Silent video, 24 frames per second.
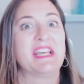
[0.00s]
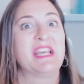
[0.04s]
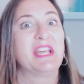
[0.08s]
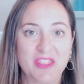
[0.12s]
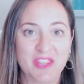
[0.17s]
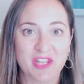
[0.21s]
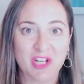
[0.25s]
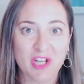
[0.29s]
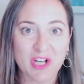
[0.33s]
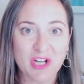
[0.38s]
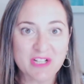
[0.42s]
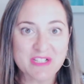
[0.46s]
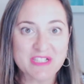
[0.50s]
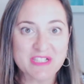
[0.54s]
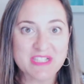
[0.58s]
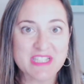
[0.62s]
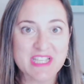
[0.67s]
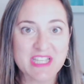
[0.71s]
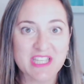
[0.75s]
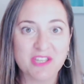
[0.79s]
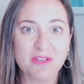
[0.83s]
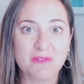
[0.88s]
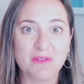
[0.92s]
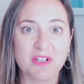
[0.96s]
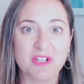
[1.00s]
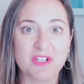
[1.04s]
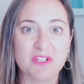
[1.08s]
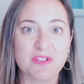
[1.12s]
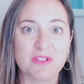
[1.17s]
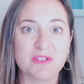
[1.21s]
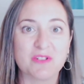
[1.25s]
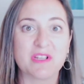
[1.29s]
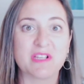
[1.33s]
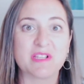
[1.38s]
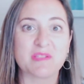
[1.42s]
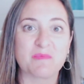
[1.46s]
The last thing you want to do
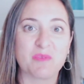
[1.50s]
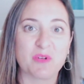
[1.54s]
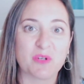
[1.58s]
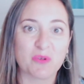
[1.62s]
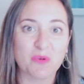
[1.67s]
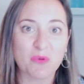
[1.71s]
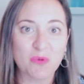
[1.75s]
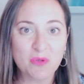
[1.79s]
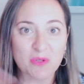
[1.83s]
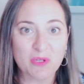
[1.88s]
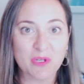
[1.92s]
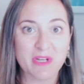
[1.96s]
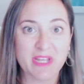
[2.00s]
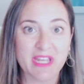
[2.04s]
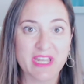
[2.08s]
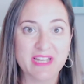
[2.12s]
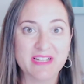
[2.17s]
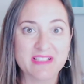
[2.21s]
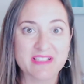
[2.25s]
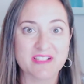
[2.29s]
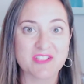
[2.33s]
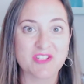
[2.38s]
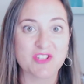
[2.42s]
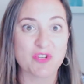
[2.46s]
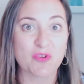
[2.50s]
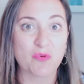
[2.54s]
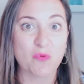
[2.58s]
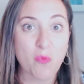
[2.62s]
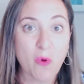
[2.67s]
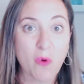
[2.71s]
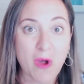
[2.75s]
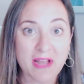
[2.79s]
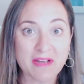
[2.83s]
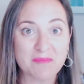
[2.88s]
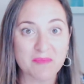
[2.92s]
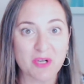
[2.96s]
is put all your eggs into
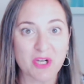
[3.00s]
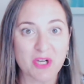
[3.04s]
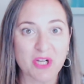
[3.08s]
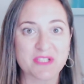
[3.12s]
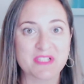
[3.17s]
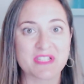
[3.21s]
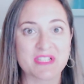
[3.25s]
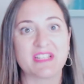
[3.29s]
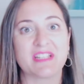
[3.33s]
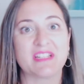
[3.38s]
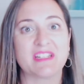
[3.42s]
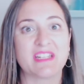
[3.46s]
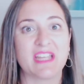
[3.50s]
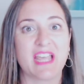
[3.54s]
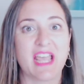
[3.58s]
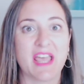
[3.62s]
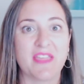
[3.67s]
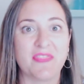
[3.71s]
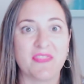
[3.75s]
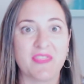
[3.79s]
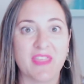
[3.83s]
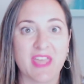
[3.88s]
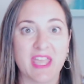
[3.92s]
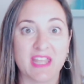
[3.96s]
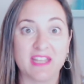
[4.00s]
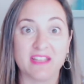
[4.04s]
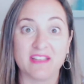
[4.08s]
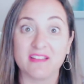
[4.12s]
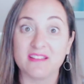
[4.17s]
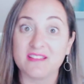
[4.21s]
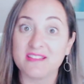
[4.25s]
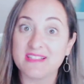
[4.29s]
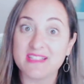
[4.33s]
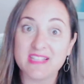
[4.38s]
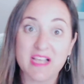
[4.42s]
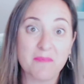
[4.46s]
one basket and then
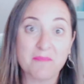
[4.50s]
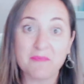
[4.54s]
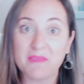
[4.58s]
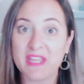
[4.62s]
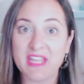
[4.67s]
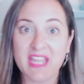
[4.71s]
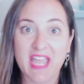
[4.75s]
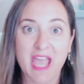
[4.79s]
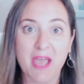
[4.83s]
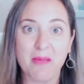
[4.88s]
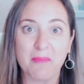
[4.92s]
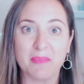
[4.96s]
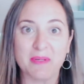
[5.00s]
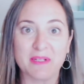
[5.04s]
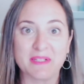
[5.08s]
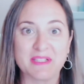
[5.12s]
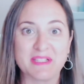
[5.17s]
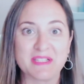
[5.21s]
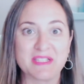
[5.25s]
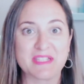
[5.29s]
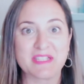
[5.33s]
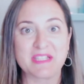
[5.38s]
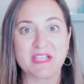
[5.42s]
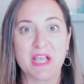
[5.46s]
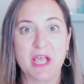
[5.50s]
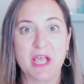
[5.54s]
something happens,